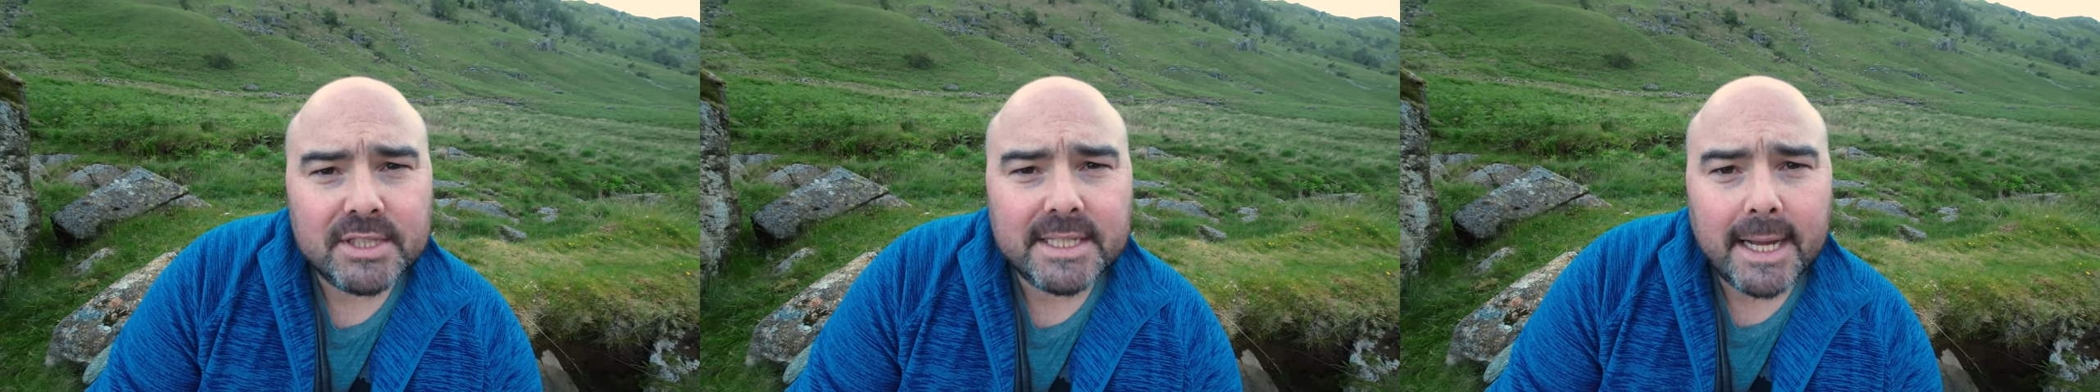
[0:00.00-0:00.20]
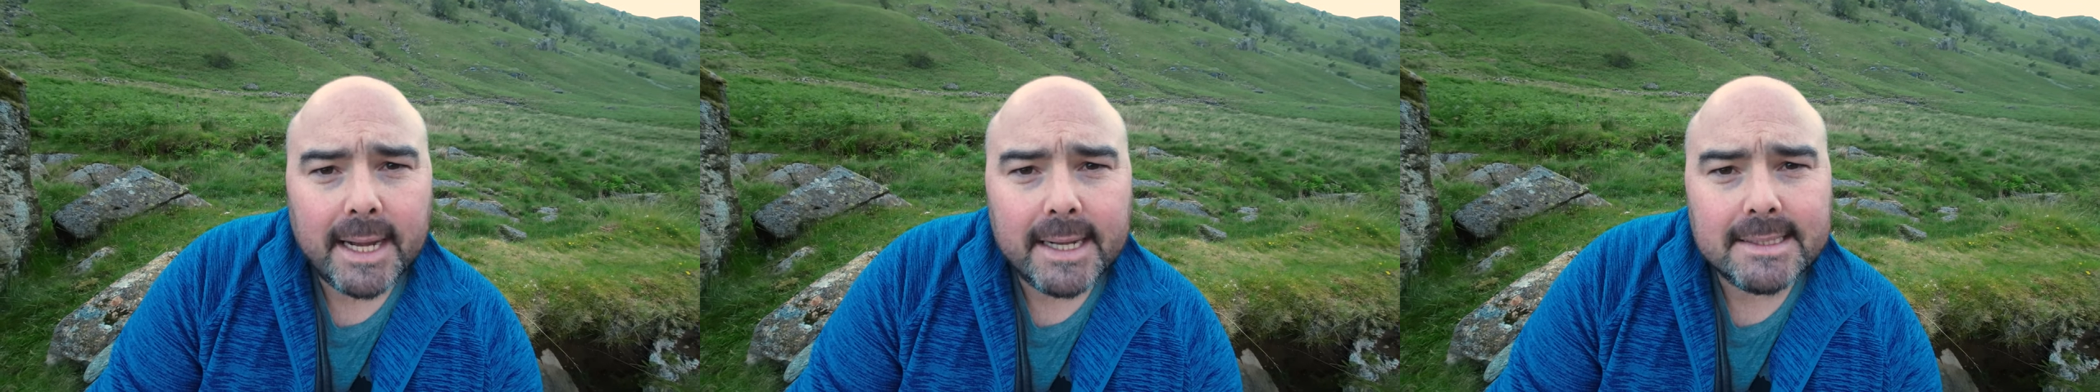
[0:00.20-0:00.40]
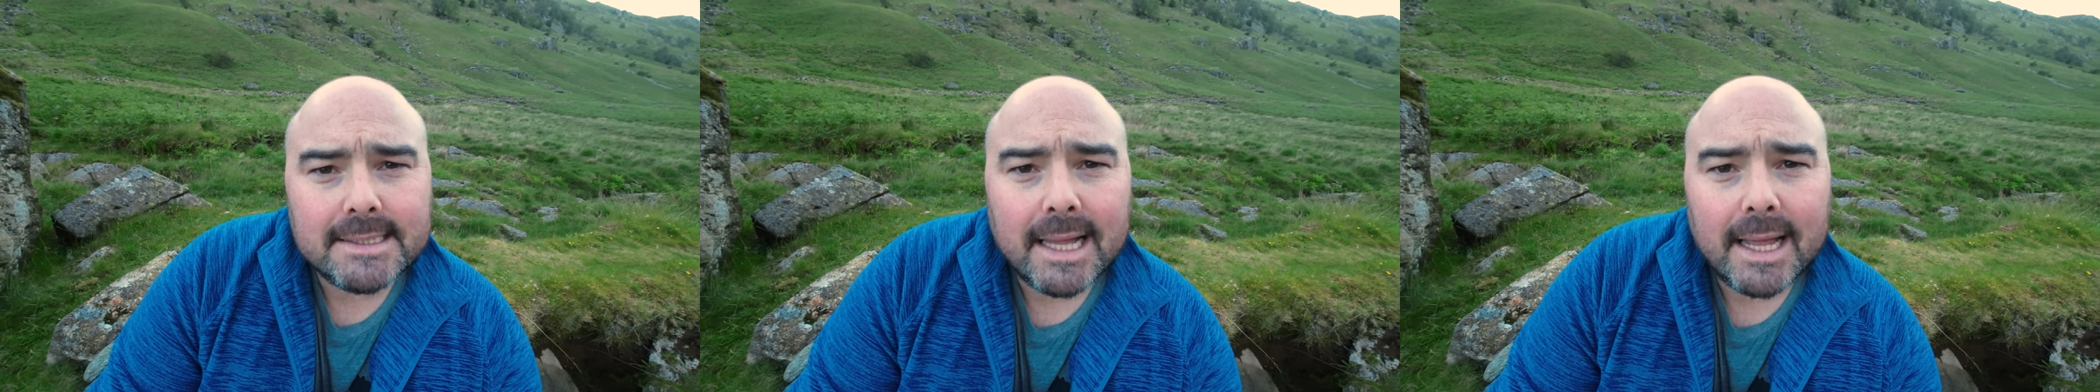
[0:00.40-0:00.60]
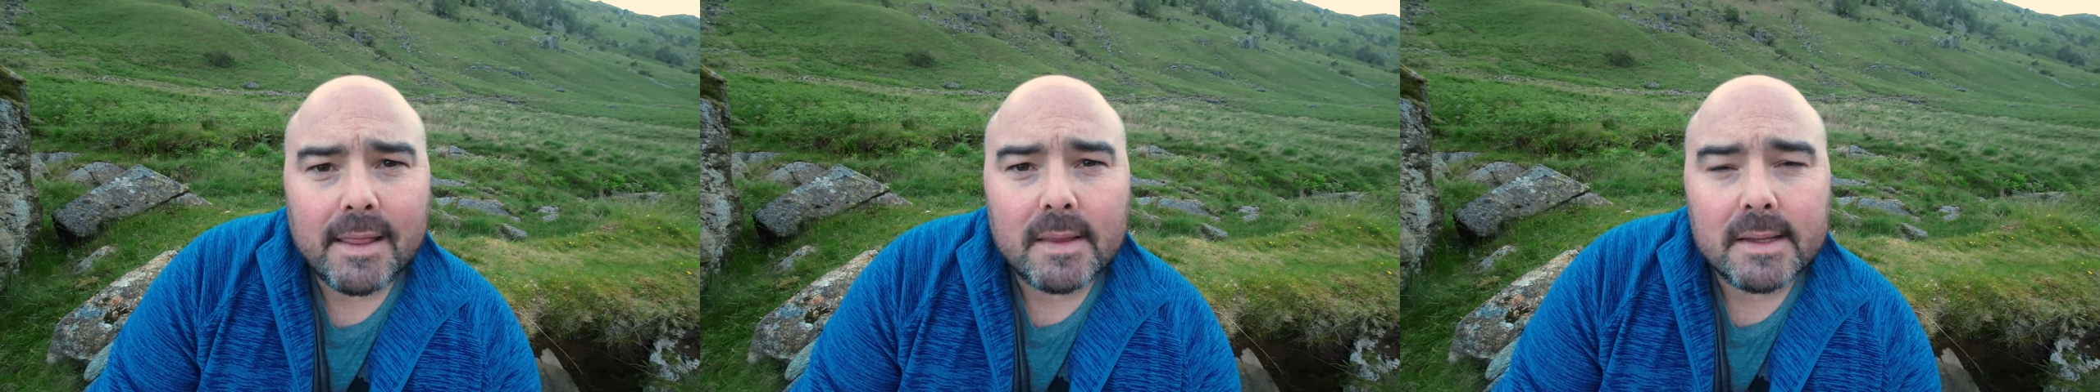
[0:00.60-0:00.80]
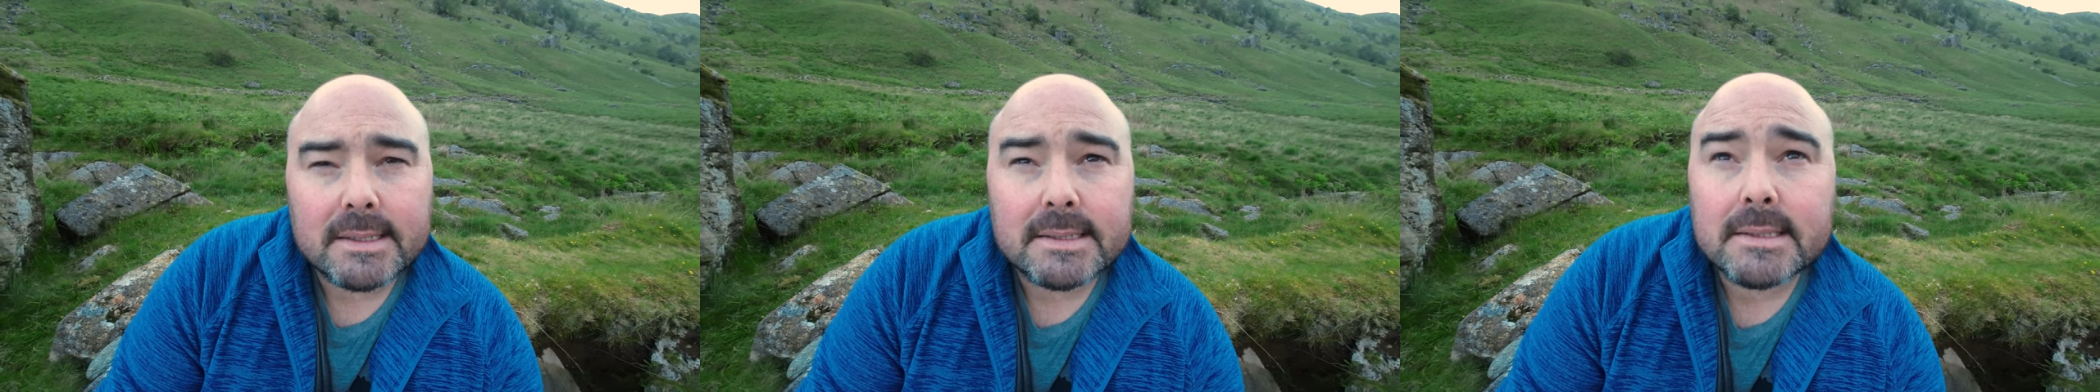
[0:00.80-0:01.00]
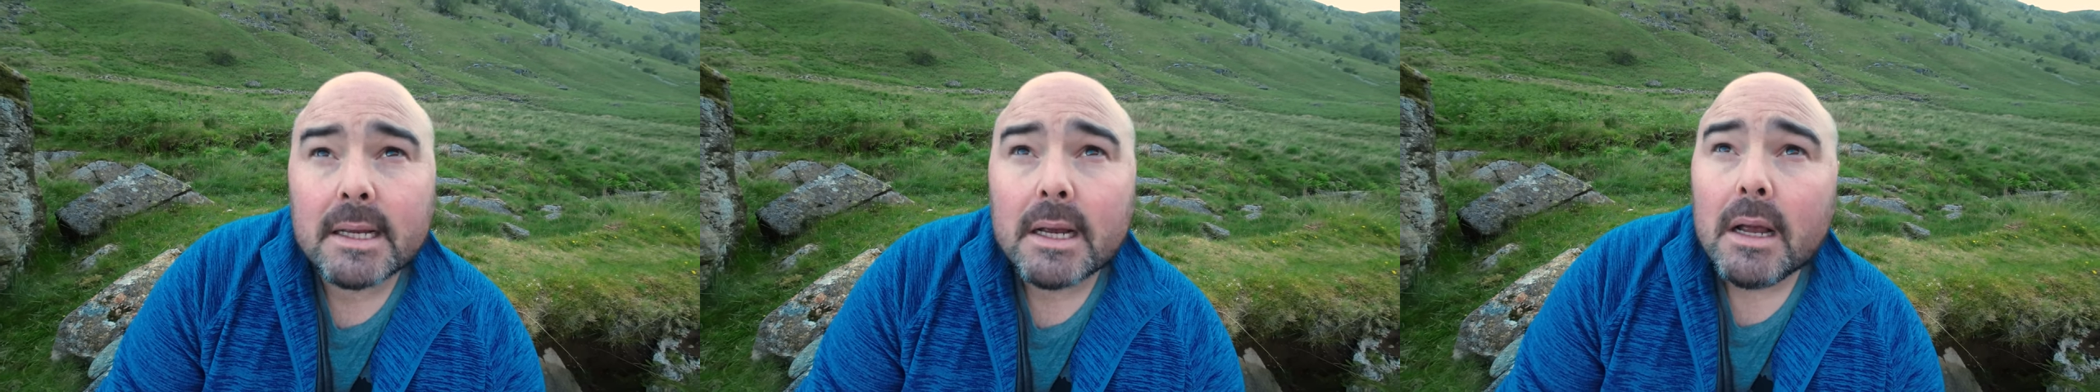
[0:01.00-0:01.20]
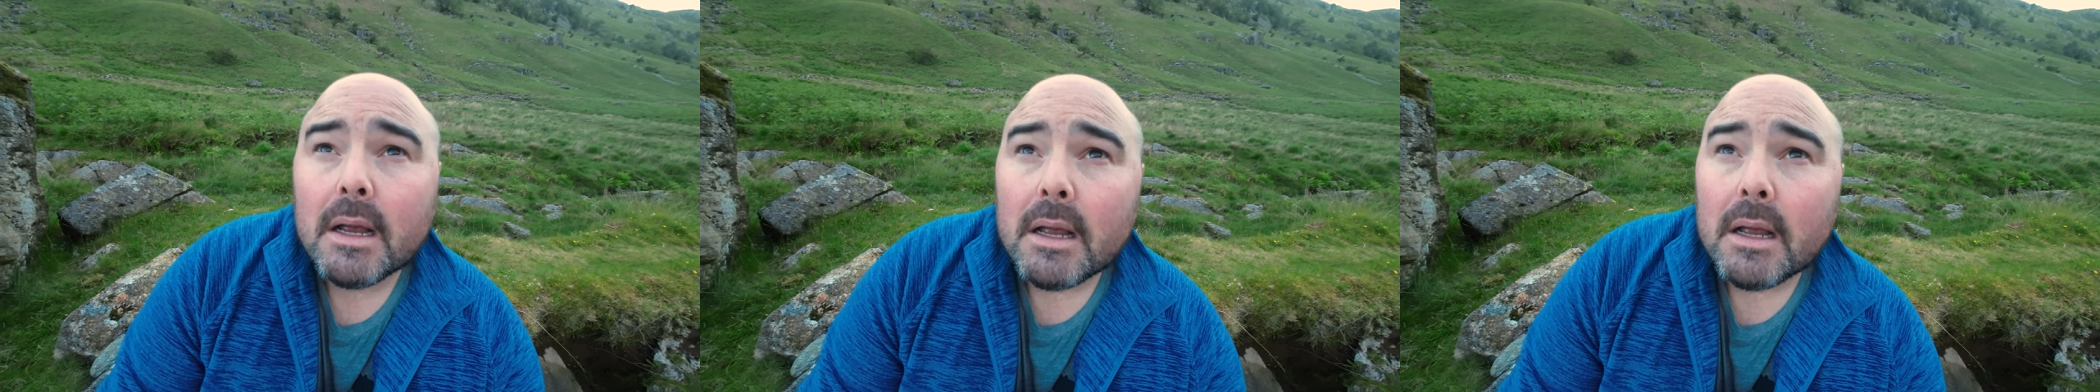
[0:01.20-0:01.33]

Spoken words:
skies like this,